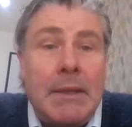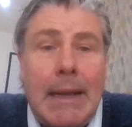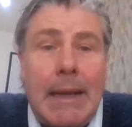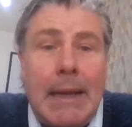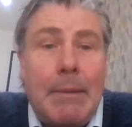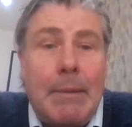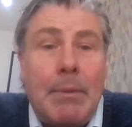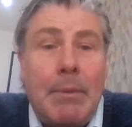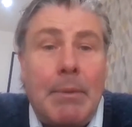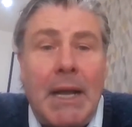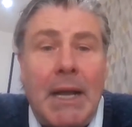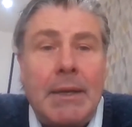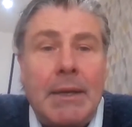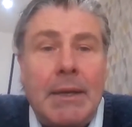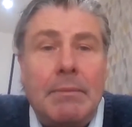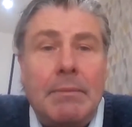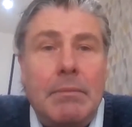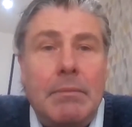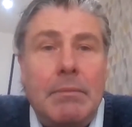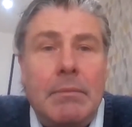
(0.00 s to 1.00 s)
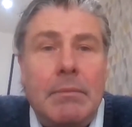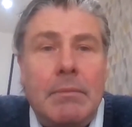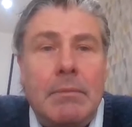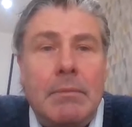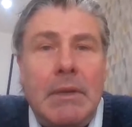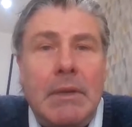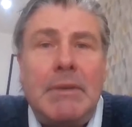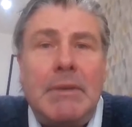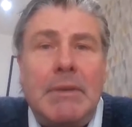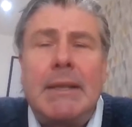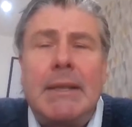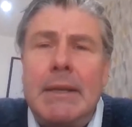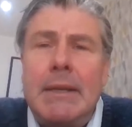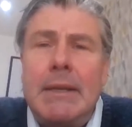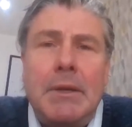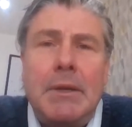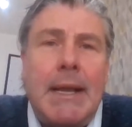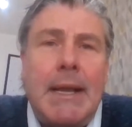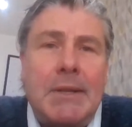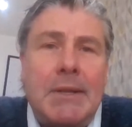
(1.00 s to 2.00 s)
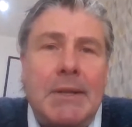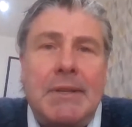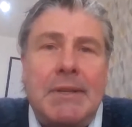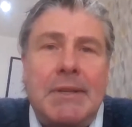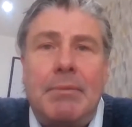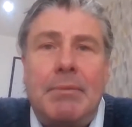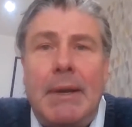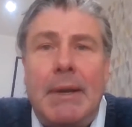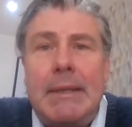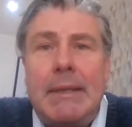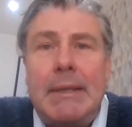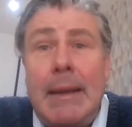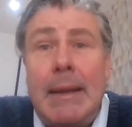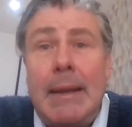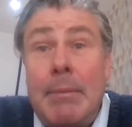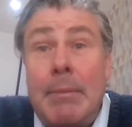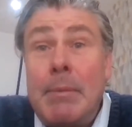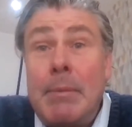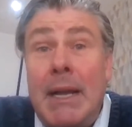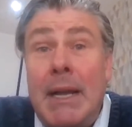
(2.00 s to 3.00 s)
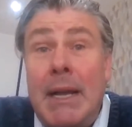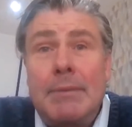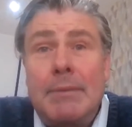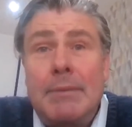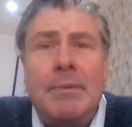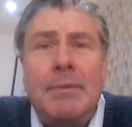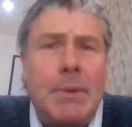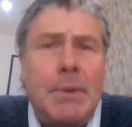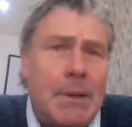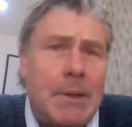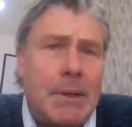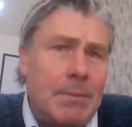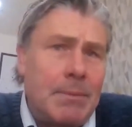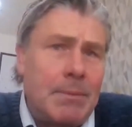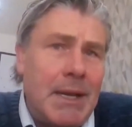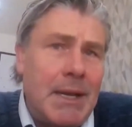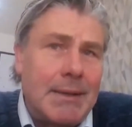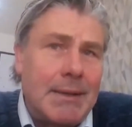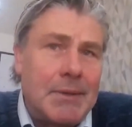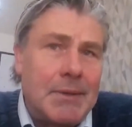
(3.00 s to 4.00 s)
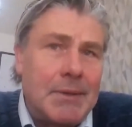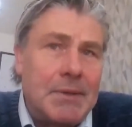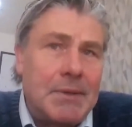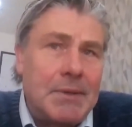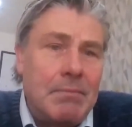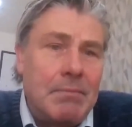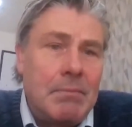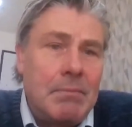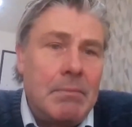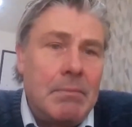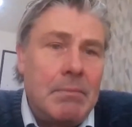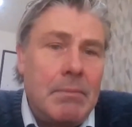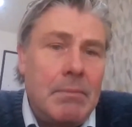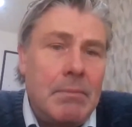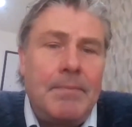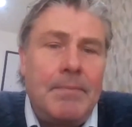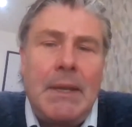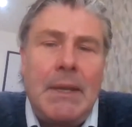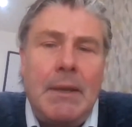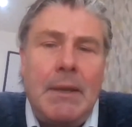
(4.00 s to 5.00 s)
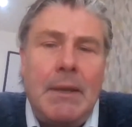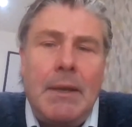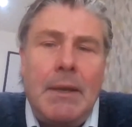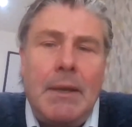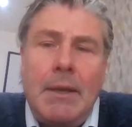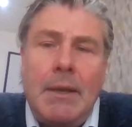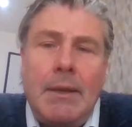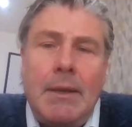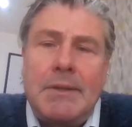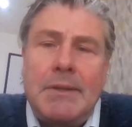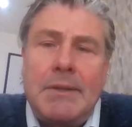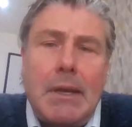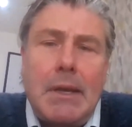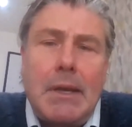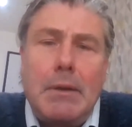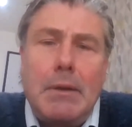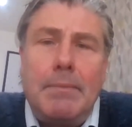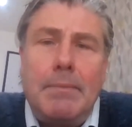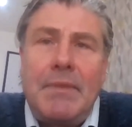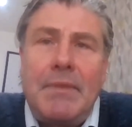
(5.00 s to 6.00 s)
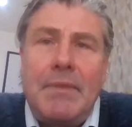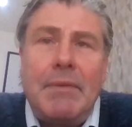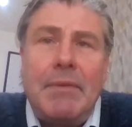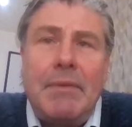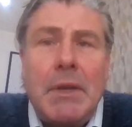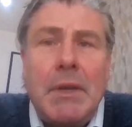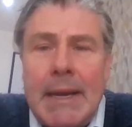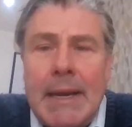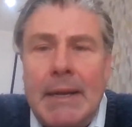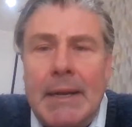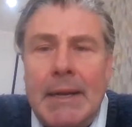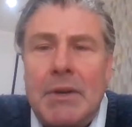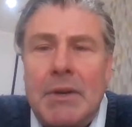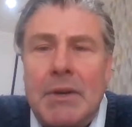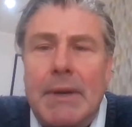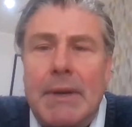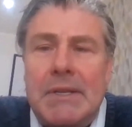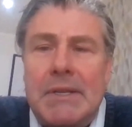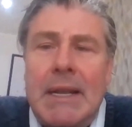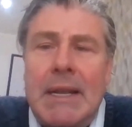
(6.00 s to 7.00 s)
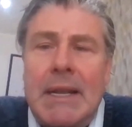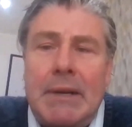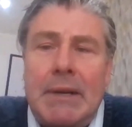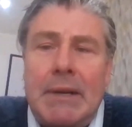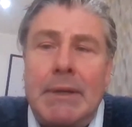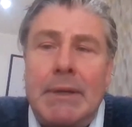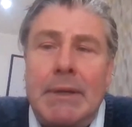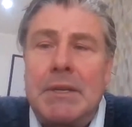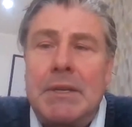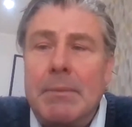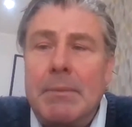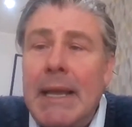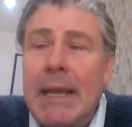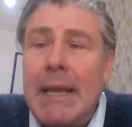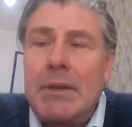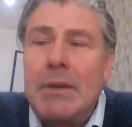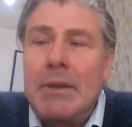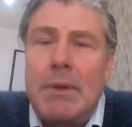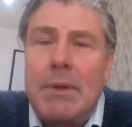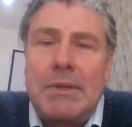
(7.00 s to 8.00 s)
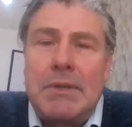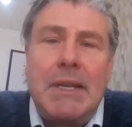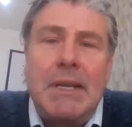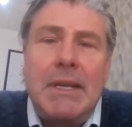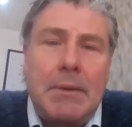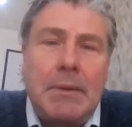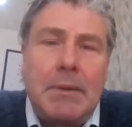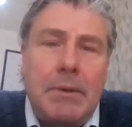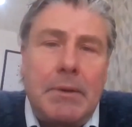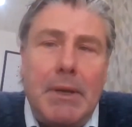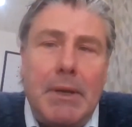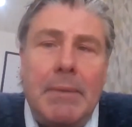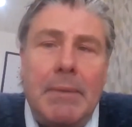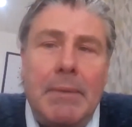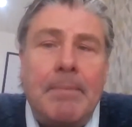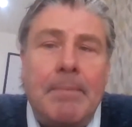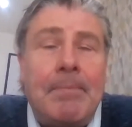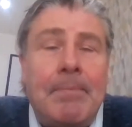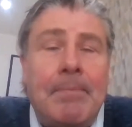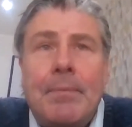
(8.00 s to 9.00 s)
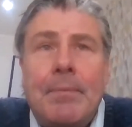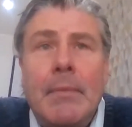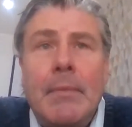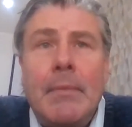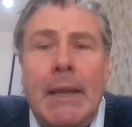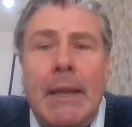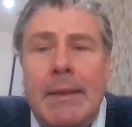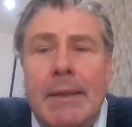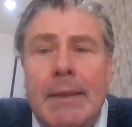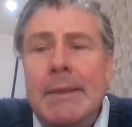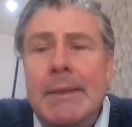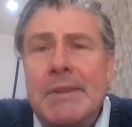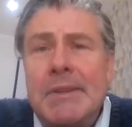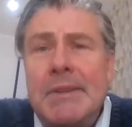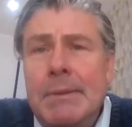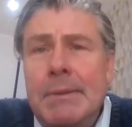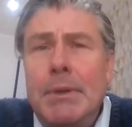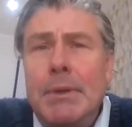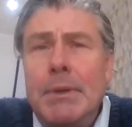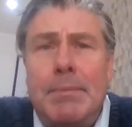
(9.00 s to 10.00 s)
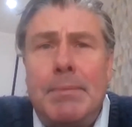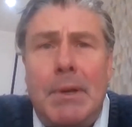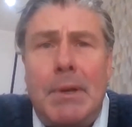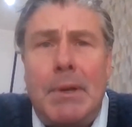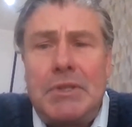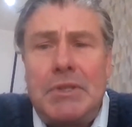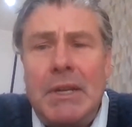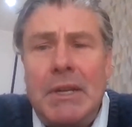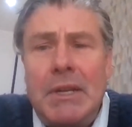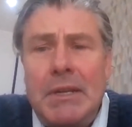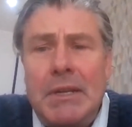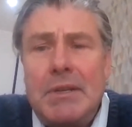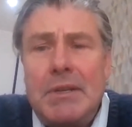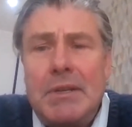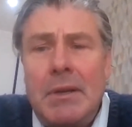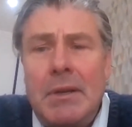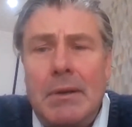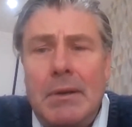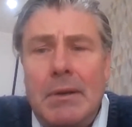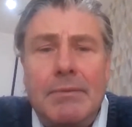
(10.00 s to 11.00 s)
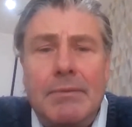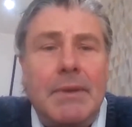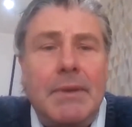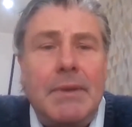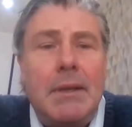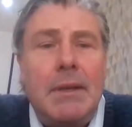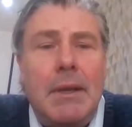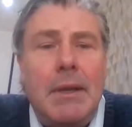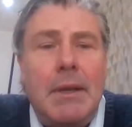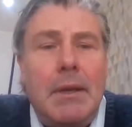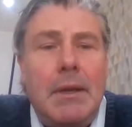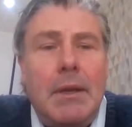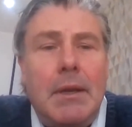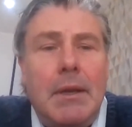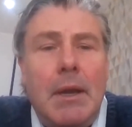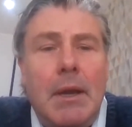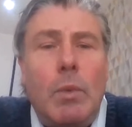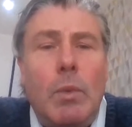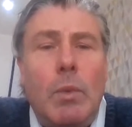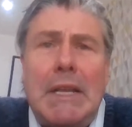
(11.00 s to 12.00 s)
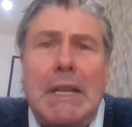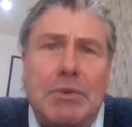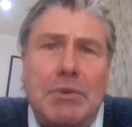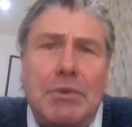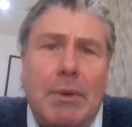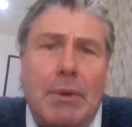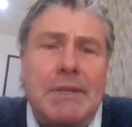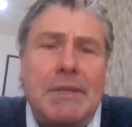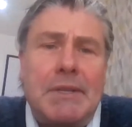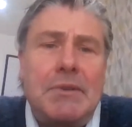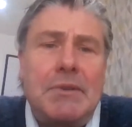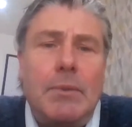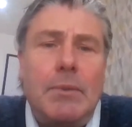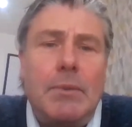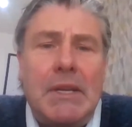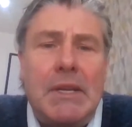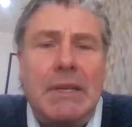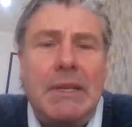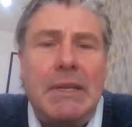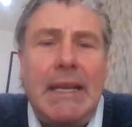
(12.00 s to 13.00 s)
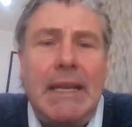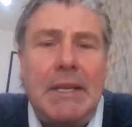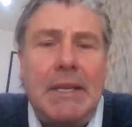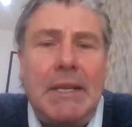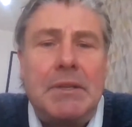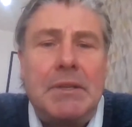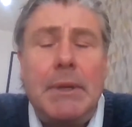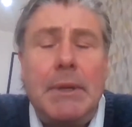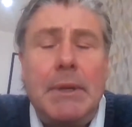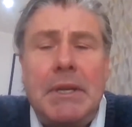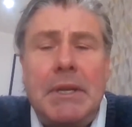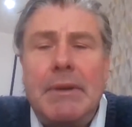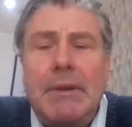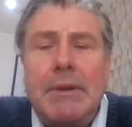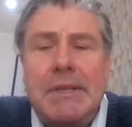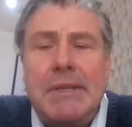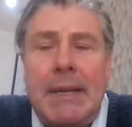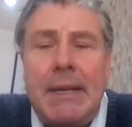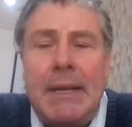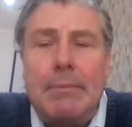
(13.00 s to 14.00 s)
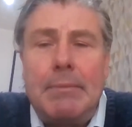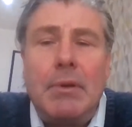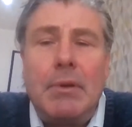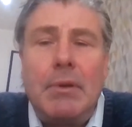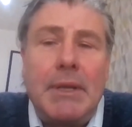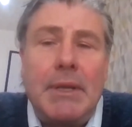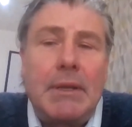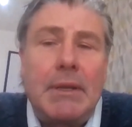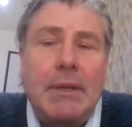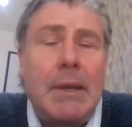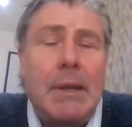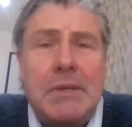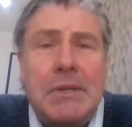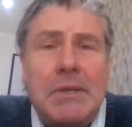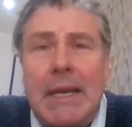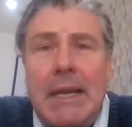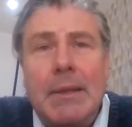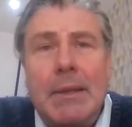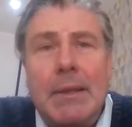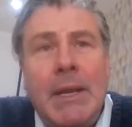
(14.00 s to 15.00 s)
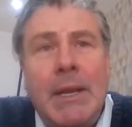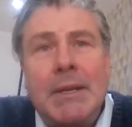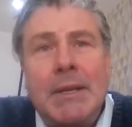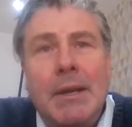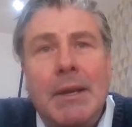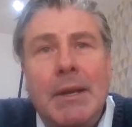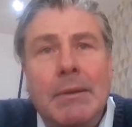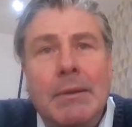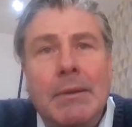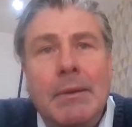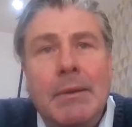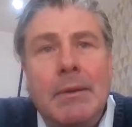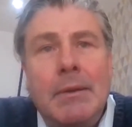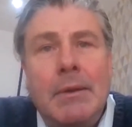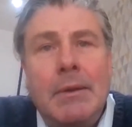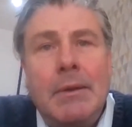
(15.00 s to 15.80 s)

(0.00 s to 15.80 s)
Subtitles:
in the labour market, in reality, you can't separate the labour market from product markets. And so if you get an increase in aggregate demand across the economy, then the simple postulate of a wage rise is always leading to increased unemployment goes out the window.